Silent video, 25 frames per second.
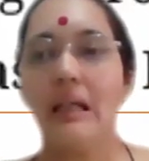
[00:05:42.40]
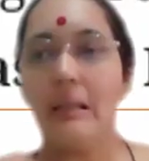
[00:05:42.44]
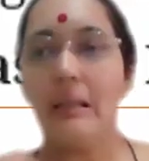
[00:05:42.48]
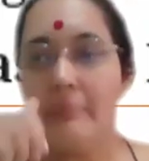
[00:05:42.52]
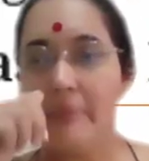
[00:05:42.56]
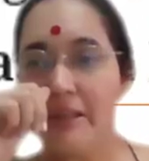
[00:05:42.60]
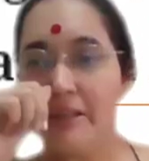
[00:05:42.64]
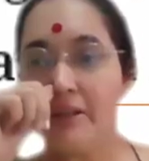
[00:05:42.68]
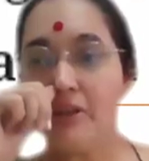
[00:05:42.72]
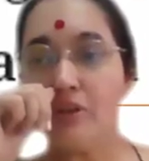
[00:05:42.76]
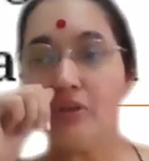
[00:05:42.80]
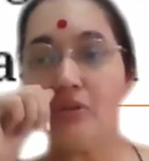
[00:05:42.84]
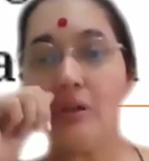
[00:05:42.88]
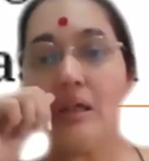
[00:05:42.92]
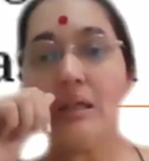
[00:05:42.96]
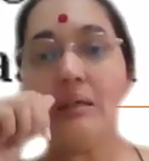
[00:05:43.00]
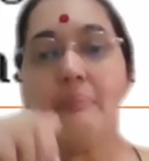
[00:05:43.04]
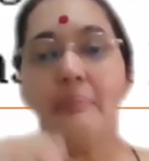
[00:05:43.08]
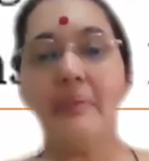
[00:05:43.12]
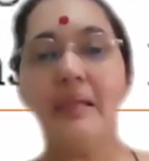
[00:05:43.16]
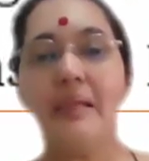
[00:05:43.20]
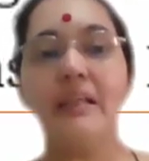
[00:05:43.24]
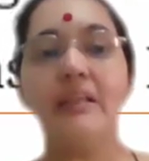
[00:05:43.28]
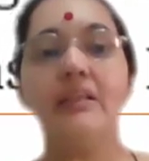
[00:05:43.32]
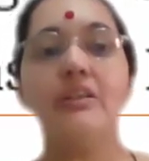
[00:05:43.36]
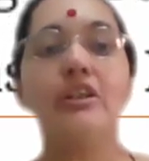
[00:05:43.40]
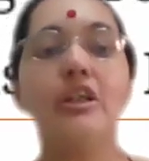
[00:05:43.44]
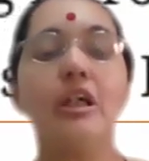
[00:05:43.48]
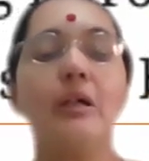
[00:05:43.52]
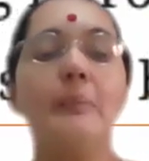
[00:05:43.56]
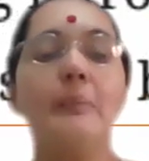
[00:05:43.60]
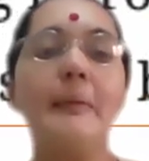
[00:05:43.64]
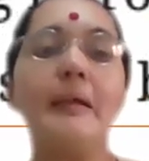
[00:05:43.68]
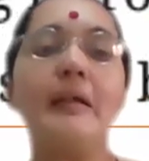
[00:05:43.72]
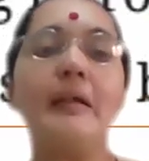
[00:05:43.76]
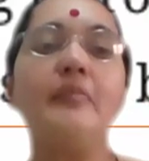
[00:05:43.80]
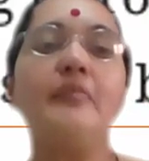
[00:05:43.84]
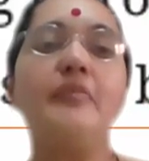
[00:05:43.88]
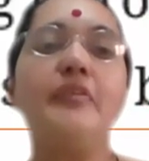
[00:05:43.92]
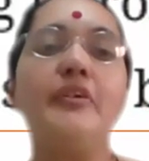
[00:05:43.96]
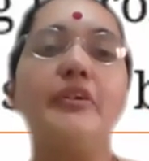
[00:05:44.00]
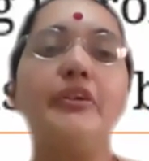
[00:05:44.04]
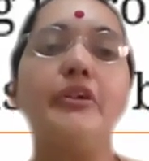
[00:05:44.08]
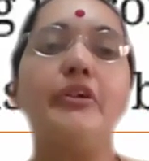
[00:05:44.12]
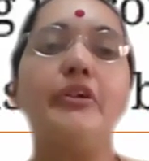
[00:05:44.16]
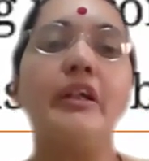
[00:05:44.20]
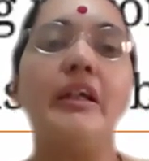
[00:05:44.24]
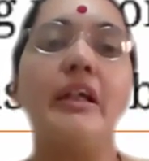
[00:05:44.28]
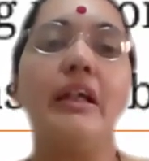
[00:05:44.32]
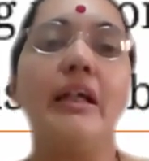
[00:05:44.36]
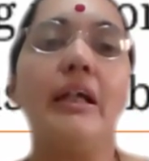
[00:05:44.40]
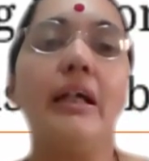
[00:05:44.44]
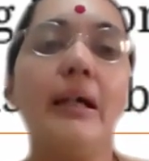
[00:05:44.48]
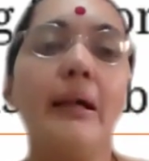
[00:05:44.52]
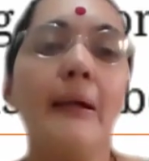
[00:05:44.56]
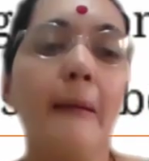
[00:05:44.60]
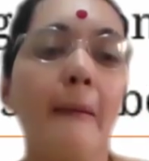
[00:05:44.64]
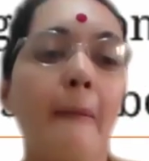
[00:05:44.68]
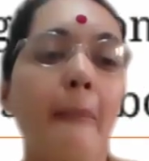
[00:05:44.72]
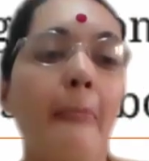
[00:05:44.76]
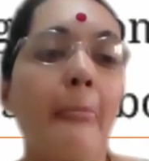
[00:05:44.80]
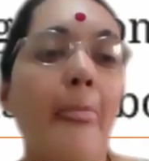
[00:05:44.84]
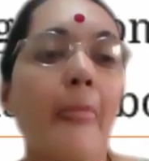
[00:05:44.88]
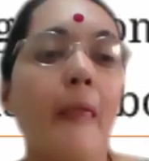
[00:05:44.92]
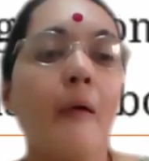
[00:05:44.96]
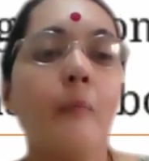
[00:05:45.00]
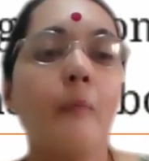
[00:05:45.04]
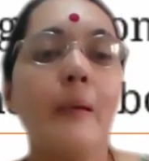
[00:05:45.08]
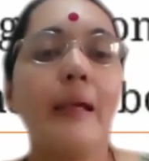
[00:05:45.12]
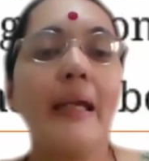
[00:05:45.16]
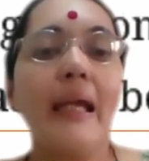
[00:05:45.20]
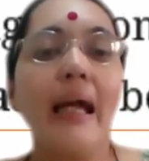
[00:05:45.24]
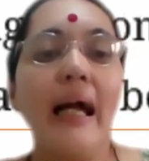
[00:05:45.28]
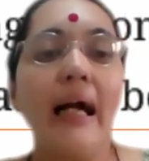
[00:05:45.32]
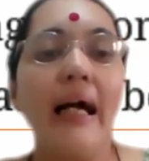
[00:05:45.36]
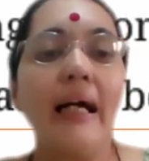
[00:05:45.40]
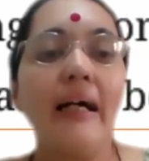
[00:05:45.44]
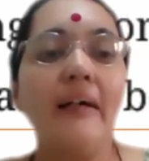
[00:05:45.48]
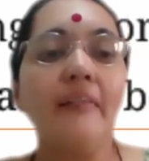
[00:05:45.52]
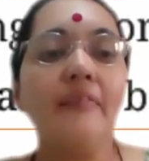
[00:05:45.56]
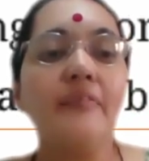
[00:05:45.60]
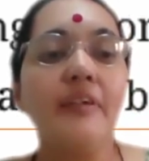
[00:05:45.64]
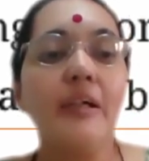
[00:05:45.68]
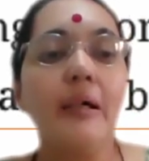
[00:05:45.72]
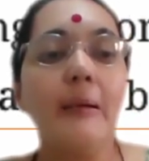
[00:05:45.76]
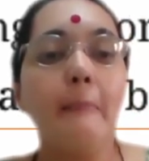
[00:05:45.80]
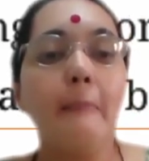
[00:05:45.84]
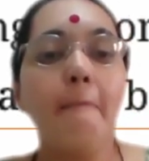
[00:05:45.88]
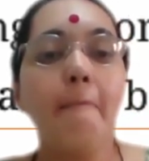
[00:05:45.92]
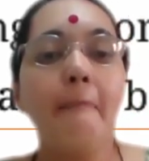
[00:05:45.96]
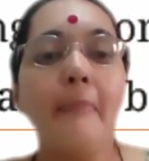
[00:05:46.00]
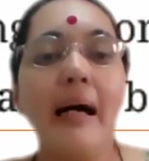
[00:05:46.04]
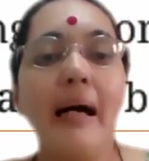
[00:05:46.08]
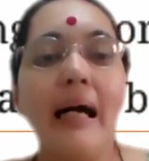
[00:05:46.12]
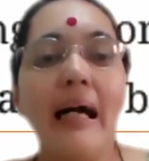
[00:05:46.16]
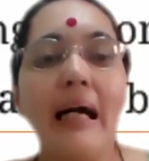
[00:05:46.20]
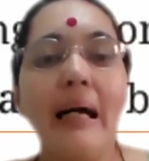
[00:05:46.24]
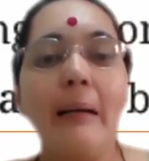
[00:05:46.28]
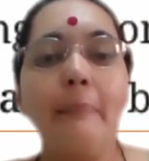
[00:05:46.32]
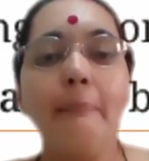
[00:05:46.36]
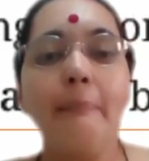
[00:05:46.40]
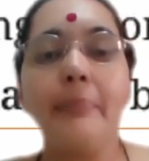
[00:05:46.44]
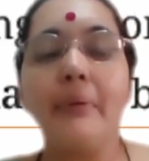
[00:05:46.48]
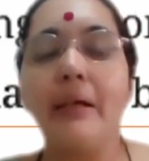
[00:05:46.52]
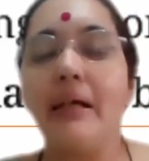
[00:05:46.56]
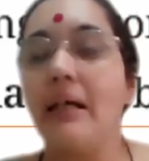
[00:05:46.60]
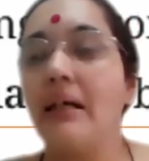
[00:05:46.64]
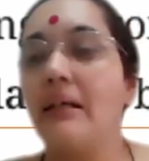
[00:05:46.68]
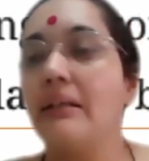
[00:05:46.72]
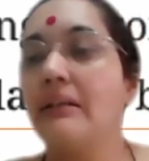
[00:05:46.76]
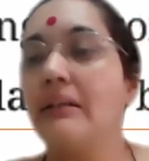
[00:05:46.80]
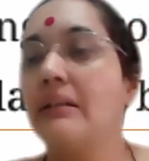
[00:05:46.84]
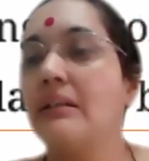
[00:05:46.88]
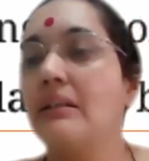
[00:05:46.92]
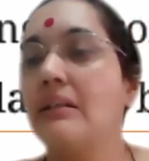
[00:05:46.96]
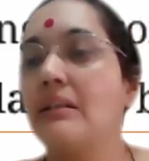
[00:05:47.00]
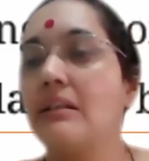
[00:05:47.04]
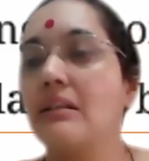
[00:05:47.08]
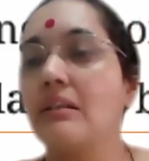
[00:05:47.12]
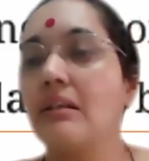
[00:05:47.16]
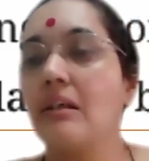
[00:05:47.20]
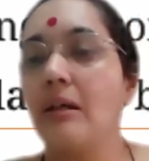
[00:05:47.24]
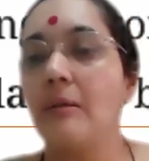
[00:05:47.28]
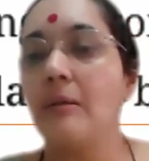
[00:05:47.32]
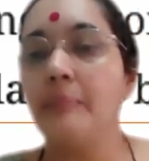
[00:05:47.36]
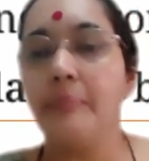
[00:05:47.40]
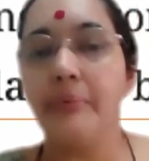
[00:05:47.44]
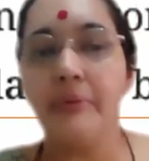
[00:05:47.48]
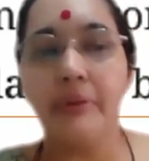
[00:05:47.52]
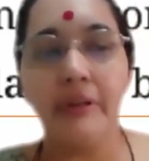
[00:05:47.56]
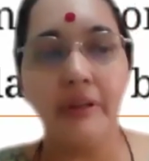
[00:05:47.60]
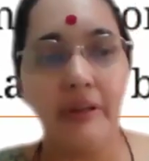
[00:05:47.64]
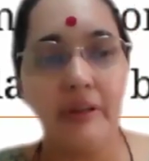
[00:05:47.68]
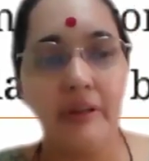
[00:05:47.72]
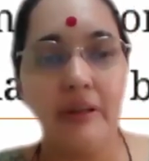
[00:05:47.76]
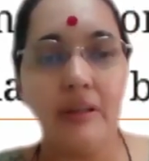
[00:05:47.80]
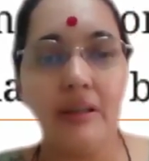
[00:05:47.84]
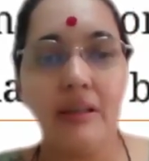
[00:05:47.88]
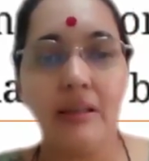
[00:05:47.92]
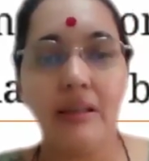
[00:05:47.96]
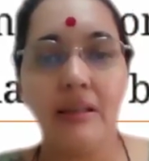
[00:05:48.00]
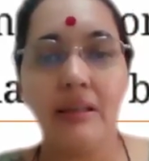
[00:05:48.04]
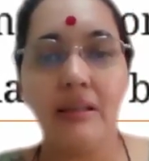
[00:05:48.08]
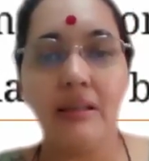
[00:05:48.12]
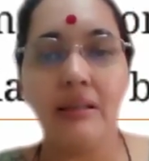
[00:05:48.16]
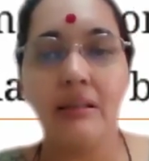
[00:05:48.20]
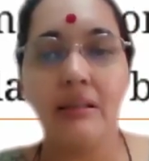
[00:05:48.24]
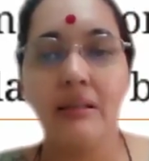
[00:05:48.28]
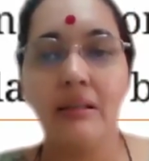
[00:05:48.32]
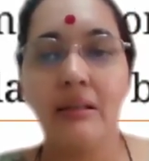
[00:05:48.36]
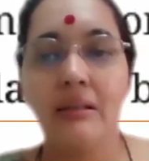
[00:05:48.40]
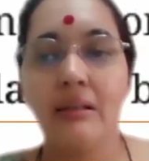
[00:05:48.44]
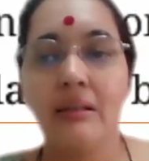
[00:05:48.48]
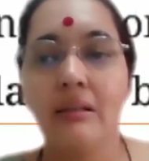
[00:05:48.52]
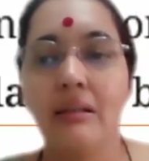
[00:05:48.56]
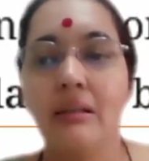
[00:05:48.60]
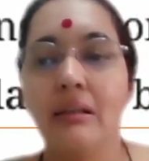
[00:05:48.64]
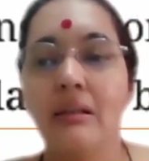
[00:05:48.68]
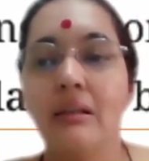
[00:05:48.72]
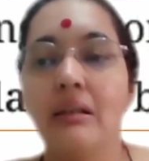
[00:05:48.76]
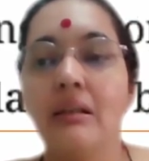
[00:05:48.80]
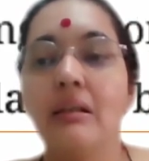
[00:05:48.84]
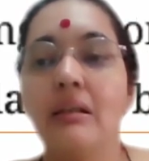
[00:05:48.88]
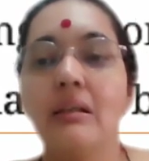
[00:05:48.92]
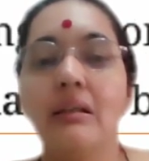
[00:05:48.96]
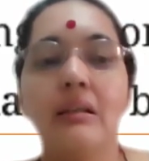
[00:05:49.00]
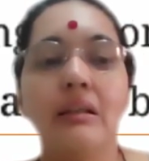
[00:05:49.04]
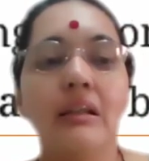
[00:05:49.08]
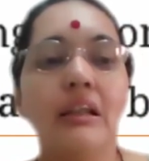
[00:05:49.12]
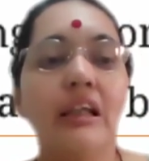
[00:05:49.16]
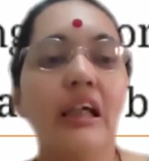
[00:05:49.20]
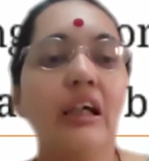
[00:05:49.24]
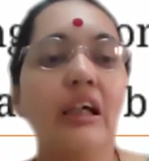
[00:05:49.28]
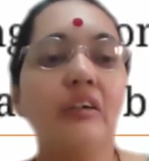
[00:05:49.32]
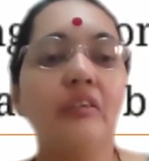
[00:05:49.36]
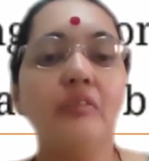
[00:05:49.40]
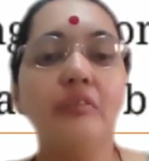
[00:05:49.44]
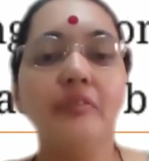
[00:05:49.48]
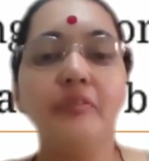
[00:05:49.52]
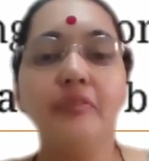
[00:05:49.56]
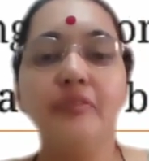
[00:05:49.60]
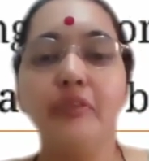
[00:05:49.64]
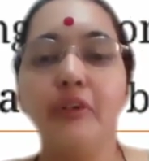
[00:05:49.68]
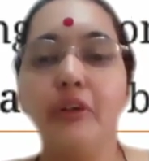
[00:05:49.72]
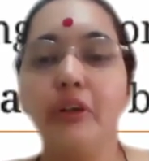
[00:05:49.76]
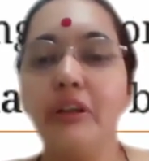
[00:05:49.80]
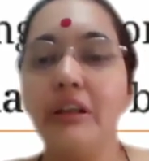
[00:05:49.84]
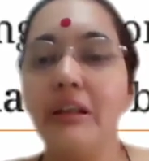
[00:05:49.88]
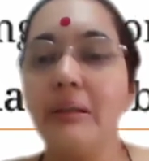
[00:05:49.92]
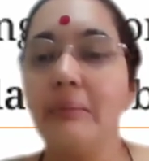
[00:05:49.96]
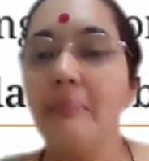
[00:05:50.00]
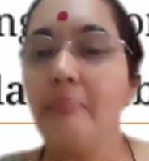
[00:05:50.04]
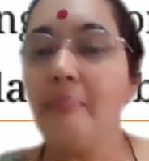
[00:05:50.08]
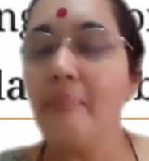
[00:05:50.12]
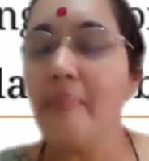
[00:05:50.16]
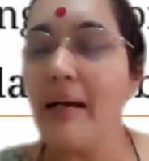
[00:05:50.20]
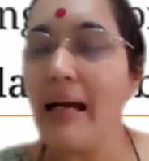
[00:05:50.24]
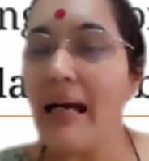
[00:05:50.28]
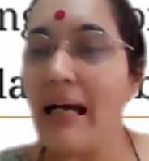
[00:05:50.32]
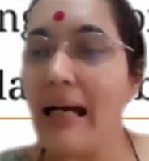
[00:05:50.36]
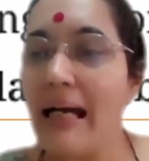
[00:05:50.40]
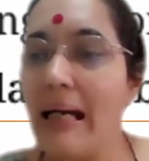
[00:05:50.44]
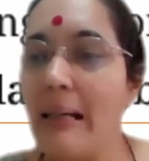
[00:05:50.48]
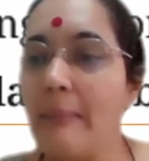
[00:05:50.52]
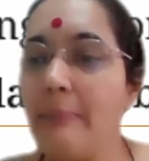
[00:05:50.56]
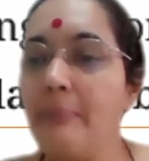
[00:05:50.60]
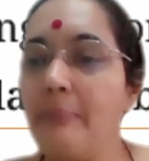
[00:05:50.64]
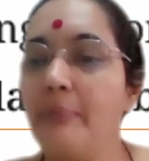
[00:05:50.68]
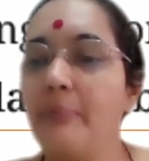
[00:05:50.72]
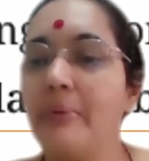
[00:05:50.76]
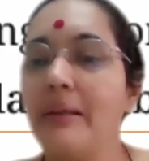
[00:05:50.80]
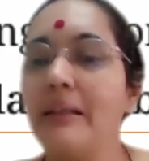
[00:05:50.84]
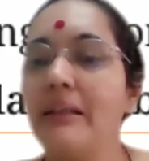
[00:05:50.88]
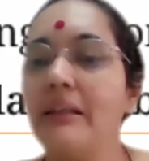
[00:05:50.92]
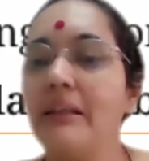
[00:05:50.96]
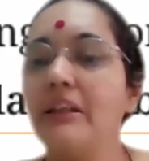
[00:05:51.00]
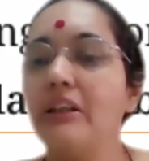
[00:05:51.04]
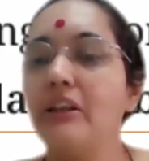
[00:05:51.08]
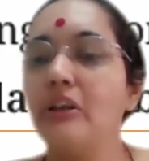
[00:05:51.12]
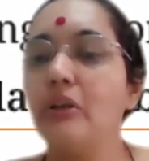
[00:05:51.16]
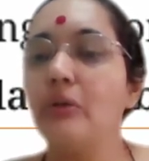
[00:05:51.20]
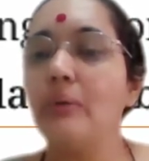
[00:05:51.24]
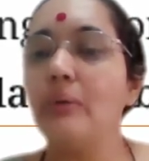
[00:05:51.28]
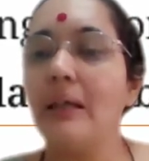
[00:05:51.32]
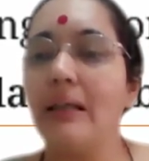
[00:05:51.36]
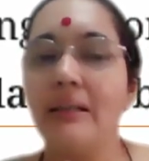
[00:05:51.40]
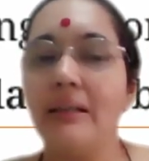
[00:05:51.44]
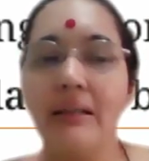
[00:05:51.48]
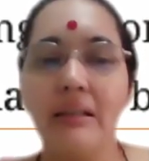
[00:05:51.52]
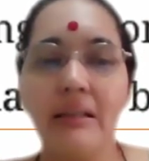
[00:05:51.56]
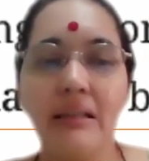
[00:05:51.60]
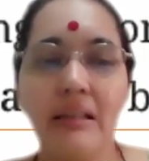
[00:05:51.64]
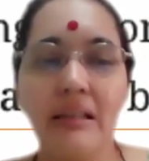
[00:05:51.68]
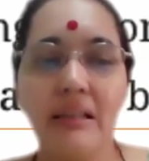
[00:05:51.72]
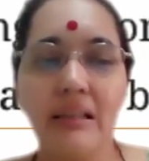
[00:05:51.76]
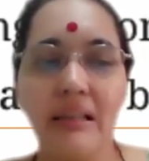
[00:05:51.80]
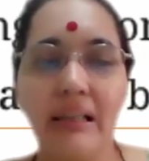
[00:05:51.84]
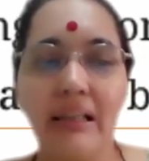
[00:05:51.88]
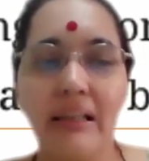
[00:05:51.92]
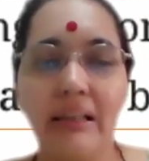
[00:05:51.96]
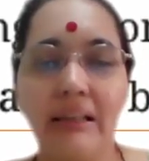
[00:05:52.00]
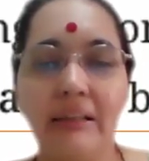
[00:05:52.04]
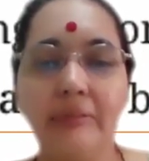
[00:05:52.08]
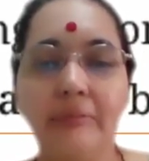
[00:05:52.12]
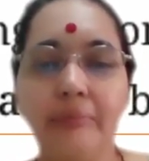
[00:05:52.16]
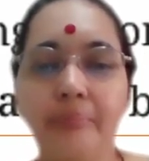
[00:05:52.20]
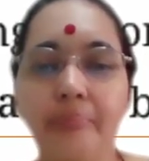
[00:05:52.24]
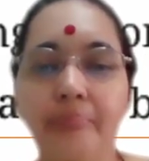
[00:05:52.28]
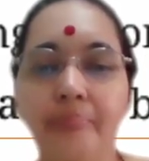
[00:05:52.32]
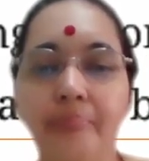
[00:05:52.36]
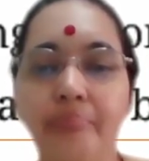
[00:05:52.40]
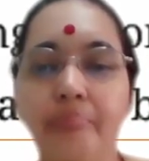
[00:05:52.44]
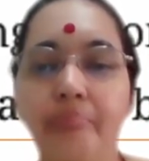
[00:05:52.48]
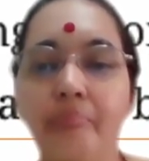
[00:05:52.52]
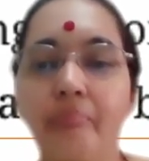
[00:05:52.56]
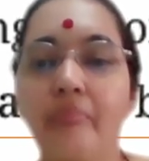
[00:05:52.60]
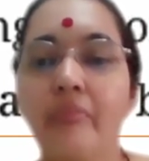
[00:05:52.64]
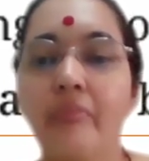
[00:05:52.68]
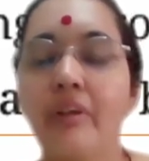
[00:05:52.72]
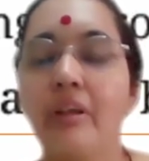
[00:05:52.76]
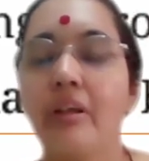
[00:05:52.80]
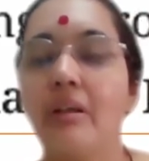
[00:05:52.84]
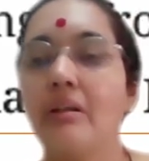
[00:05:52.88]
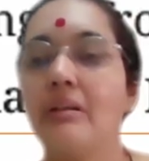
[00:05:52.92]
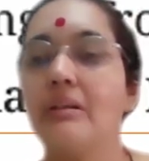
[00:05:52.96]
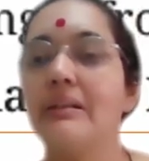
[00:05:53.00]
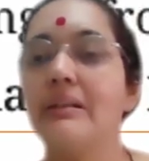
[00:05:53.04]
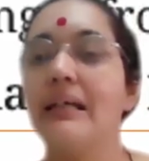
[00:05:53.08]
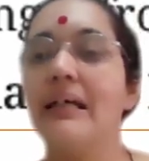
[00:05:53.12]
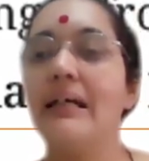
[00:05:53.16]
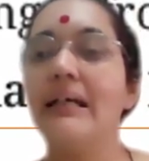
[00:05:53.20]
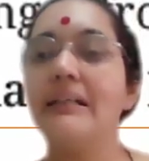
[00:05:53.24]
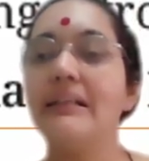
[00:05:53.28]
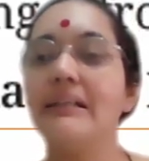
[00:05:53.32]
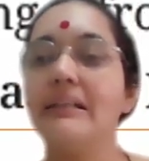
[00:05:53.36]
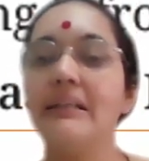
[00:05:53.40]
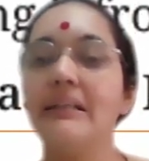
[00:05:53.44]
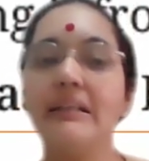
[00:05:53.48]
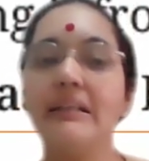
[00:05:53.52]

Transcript: Coming to our main topic for today, we have map and its components. Now, for the map, we need to understand that